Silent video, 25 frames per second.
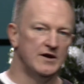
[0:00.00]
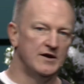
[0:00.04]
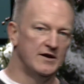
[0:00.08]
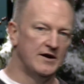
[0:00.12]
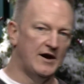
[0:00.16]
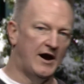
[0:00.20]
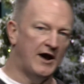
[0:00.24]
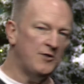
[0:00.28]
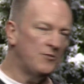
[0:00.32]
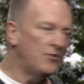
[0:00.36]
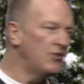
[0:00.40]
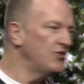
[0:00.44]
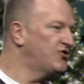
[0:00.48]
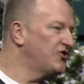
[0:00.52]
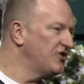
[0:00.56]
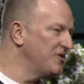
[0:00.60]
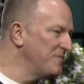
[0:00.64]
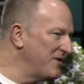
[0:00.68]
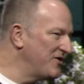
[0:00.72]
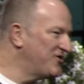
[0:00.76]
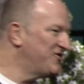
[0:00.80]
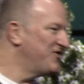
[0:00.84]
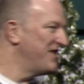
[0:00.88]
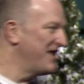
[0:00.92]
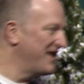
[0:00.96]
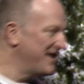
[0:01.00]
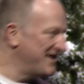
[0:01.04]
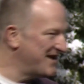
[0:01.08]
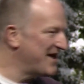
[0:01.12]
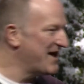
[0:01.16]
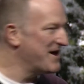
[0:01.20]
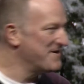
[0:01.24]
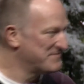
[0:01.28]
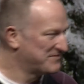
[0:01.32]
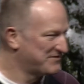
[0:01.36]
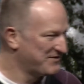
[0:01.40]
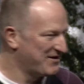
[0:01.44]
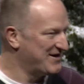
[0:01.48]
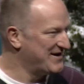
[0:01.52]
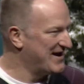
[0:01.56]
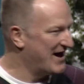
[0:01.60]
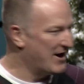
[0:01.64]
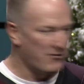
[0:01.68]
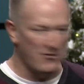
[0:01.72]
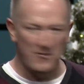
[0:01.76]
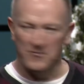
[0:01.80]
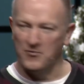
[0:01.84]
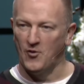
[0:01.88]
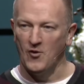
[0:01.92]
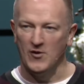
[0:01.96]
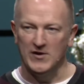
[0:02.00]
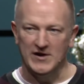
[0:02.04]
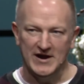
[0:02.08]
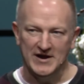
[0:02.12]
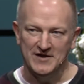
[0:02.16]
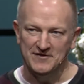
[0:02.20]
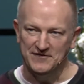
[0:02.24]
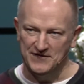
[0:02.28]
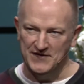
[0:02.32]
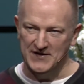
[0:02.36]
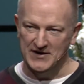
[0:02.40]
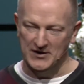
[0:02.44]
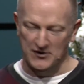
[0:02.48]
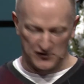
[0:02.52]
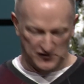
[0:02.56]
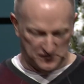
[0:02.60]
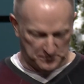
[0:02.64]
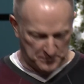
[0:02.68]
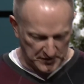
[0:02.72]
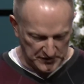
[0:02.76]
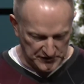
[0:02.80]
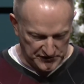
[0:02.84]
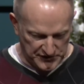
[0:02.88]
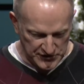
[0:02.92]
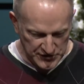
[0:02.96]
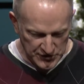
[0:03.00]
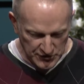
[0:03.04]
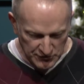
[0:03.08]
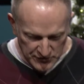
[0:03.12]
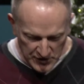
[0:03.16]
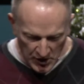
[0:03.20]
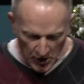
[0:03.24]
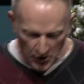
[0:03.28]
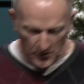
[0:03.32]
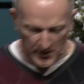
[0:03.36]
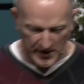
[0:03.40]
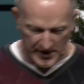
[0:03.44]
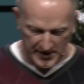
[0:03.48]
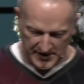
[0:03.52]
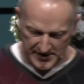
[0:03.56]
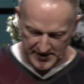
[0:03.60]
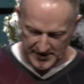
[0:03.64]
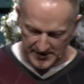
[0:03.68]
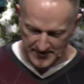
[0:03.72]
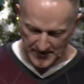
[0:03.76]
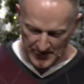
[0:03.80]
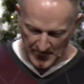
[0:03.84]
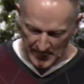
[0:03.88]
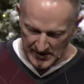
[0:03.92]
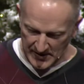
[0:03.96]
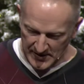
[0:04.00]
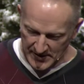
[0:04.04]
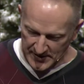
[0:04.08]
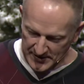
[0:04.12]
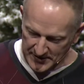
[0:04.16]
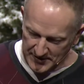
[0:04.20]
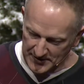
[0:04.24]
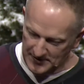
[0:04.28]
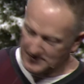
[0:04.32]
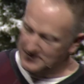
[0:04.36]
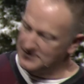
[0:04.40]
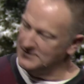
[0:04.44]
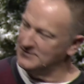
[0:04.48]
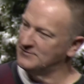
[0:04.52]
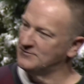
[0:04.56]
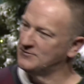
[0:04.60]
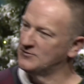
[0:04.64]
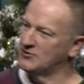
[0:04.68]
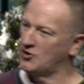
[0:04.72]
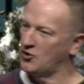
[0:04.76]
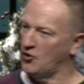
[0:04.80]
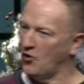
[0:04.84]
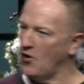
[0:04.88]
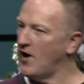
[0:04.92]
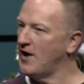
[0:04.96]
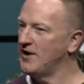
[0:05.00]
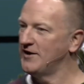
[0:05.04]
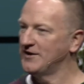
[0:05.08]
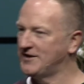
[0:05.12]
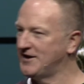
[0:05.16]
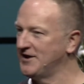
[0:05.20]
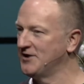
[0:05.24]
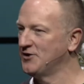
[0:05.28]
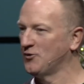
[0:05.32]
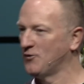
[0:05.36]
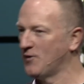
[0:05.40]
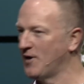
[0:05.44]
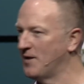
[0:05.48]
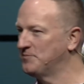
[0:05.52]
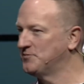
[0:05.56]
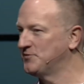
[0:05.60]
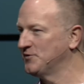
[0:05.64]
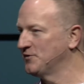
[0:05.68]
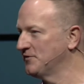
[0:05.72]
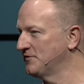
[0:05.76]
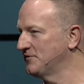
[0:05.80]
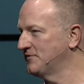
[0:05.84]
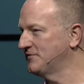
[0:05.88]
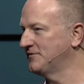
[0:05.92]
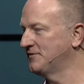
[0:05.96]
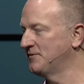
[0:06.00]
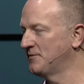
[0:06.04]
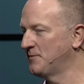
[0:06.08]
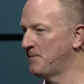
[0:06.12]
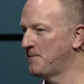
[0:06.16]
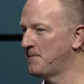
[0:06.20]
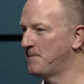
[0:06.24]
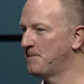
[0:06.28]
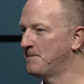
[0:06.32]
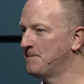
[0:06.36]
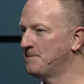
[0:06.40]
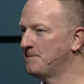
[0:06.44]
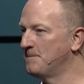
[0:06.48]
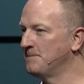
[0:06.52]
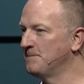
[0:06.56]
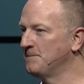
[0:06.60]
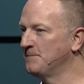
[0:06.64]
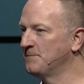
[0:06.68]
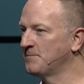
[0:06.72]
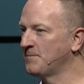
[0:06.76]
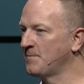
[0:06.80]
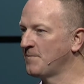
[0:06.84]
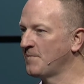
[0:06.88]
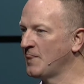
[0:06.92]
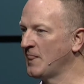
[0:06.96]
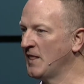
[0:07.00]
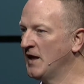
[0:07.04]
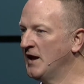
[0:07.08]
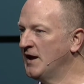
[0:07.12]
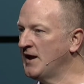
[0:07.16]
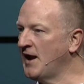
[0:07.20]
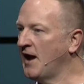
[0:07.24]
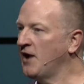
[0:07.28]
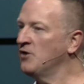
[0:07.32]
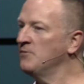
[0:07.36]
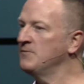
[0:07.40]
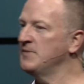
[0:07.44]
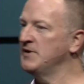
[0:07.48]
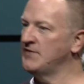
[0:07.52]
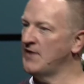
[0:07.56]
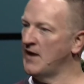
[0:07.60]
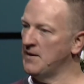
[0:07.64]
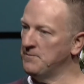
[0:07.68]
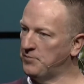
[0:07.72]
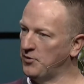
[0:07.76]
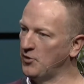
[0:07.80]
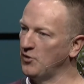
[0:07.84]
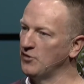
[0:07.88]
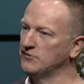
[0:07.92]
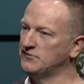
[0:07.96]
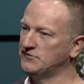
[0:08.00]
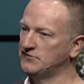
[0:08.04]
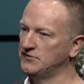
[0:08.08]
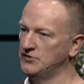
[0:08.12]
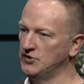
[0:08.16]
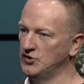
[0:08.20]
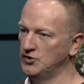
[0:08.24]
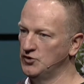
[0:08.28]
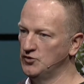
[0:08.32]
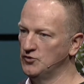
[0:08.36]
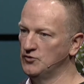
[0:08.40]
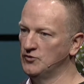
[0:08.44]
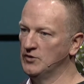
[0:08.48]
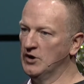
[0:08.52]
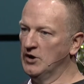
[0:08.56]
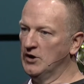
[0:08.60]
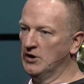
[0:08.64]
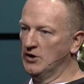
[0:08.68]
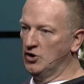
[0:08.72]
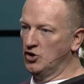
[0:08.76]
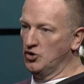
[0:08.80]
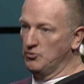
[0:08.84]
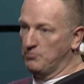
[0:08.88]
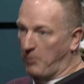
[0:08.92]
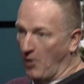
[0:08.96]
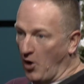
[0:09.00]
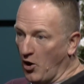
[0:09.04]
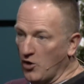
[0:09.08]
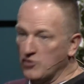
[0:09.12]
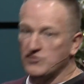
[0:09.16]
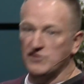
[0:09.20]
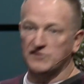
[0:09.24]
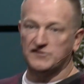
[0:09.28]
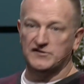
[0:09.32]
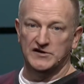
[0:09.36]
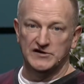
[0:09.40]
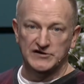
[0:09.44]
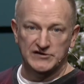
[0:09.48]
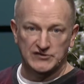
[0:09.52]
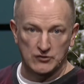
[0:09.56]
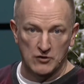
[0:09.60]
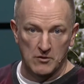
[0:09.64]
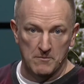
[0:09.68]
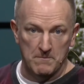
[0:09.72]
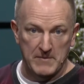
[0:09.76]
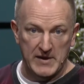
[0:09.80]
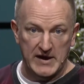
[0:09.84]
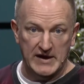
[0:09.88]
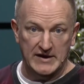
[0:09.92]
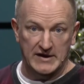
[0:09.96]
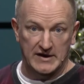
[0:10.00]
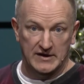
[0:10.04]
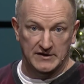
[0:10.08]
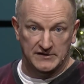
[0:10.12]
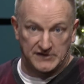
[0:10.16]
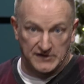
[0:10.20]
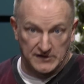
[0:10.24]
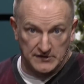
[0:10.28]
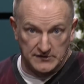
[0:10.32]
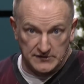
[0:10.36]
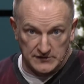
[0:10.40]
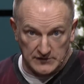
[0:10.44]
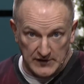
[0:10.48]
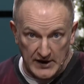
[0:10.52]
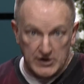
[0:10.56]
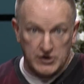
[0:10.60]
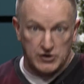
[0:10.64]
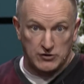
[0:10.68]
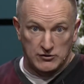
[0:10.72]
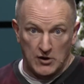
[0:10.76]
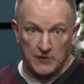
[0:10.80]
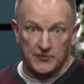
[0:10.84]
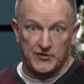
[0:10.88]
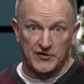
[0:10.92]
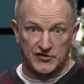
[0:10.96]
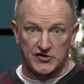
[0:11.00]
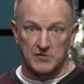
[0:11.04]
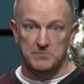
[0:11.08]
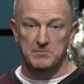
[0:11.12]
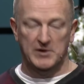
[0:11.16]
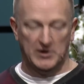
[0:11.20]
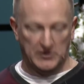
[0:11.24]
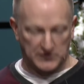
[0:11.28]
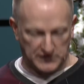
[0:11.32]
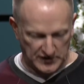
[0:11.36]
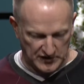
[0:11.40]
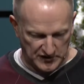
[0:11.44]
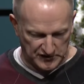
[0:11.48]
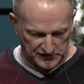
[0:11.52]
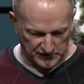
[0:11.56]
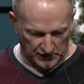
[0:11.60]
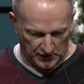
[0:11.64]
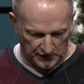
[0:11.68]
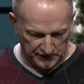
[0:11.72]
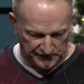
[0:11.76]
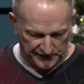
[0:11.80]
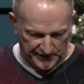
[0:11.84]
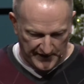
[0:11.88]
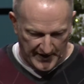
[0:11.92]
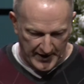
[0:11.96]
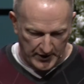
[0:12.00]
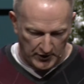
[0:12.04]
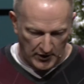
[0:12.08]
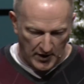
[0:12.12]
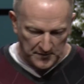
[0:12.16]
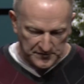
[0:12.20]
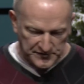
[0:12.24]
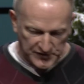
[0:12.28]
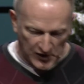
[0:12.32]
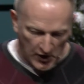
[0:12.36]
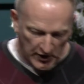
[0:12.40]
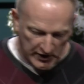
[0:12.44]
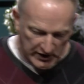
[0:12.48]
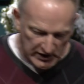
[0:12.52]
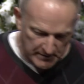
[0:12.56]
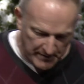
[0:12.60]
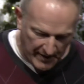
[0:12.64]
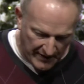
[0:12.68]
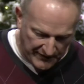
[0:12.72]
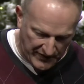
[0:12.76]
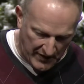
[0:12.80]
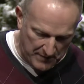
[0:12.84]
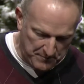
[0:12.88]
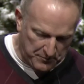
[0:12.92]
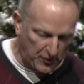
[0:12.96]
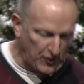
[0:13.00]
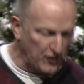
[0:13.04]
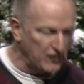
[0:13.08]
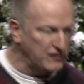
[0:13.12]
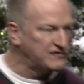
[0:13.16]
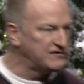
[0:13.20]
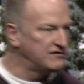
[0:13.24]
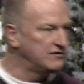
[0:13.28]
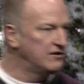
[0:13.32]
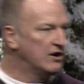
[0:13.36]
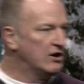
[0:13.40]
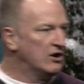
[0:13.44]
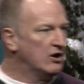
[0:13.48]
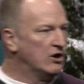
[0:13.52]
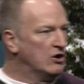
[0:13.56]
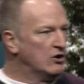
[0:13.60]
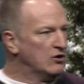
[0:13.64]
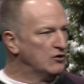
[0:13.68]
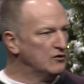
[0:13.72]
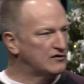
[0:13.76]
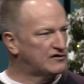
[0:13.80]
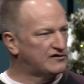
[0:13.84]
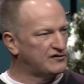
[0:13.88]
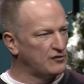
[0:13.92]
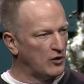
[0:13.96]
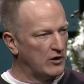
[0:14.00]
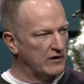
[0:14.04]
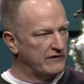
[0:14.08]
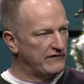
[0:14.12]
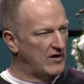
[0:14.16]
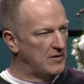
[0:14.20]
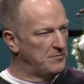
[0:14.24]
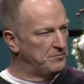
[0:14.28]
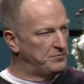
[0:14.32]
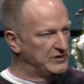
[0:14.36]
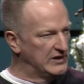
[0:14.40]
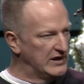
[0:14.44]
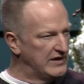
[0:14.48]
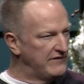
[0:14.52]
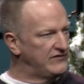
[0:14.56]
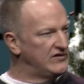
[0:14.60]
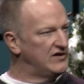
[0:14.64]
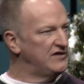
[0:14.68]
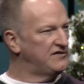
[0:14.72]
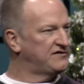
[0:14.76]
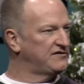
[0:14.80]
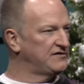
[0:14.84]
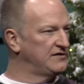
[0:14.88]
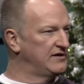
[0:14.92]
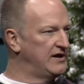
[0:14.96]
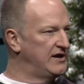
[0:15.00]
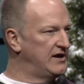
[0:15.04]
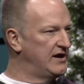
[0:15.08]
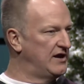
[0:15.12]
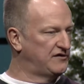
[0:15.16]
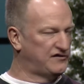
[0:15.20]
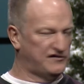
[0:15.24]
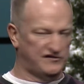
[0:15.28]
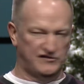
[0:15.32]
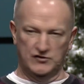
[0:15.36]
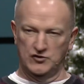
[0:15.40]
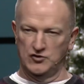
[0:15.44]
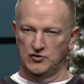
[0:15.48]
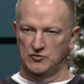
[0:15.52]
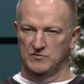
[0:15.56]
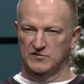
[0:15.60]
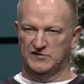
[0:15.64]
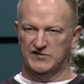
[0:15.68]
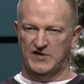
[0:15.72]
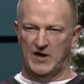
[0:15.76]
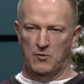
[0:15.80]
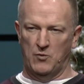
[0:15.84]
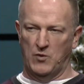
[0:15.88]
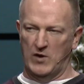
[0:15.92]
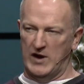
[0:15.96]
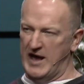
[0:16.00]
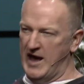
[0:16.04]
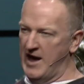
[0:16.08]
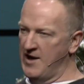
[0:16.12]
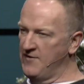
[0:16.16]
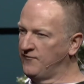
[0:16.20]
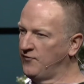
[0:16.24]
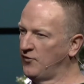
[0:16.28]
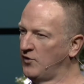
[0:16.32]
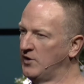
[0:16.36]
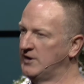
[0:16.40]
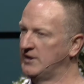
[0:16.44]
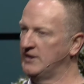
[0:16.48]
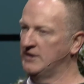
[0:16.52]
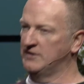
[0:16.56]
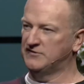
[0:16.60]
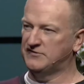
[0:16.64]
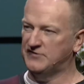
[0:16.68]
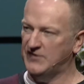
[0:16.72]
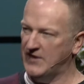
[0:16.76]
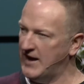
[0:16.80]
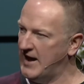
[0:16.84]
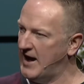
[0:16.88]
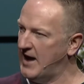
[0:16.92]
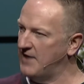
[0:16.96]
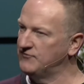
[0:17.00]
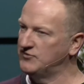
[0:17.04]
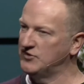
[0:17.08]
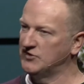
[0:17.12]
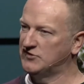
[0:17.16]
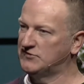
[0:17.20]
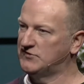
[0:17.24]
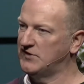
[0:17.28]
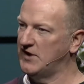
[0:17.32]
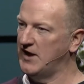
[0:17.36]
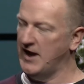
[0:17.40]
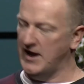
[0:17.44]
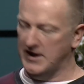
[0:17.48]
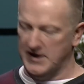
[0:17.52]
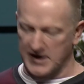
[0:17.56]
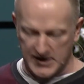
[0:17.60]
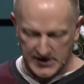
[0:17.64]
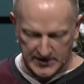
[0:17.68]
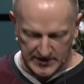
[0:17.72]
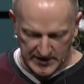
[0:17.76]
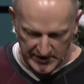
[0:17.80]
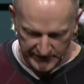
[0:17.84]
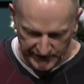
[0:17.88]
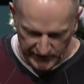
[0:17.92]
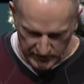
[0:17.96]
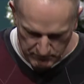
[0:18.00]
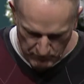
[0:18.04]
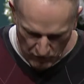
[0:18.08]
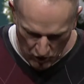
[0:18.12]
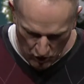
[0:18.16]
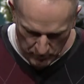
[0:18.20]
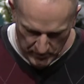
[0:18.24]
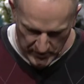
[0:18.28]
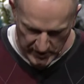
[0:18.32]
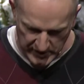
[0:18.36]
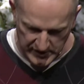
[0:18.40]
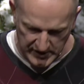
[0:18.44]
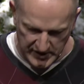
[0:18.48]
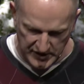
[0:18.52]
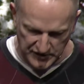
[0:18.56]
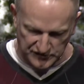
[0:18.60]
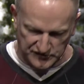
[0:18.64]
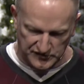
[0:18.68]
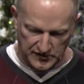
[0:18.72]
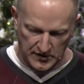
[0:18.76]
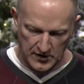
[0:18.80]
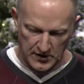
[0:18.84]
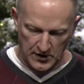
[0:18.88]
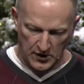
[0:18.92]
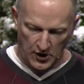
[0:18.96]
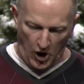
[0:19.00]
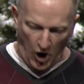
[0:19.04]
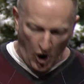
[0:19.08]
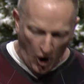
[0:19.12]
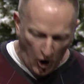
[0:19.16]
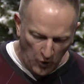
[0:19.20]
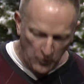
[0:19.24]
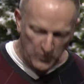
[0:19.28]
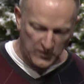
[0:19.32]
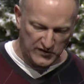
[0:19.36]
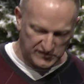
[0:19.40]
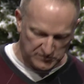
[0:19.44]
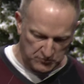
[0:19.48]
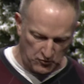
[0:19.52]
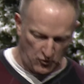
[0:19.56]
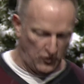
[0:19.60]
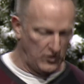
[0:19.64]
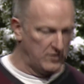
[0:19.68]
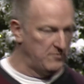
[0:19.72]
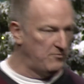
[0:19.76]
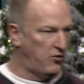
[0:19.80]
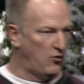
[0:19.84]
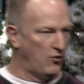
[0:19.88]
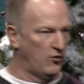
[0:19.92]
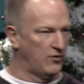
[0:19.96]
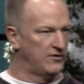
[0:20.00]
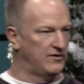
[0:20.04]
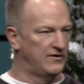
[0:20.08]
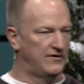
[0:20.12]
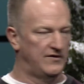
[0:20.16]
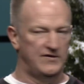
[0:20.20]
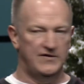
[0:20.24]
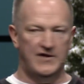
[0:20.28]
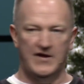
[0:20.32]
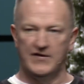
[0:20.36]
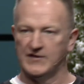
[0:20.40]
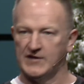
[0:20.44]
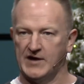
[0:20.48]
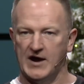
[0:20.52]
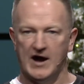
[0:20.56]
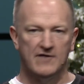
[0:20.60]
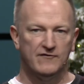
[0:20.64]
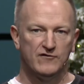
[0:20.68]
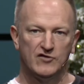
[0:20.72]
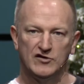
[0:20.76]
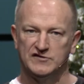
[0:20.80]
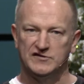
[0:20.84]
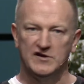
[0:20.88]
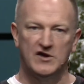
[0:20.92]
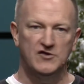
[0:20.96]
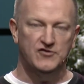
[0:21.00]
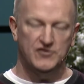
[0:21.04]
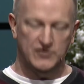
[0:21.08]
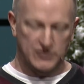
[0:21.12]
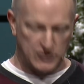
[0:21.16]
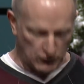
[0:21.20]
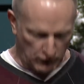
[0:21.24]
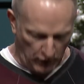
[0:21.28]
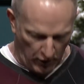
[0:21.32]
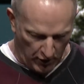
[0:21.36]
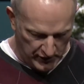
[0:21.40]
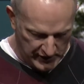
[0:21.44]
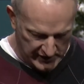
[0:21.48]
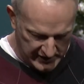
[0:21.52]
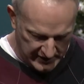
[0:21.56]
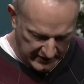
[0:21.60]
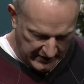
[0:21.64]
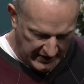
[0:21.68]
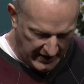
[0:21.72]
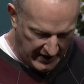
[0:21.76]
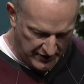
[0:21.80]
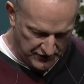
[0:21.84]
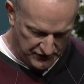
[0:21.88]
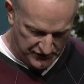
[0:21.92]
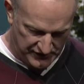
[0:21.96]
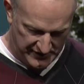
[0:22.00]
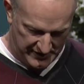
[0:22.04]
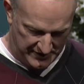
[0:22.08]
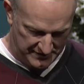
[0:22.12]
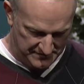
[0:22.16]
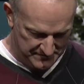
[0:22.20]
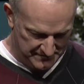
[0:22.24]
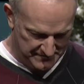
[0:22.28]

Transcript: I don't want you to mention any names right now or point any fingers, but do you know any chronic interrupters? And I don't mean that person who, who barges into a meeting to let you know that the building is on fire. I'm talking about that person who sort of obliviously assumes that whatever it is they have to say at any given moment is always more important than the conversation you're already engaged in.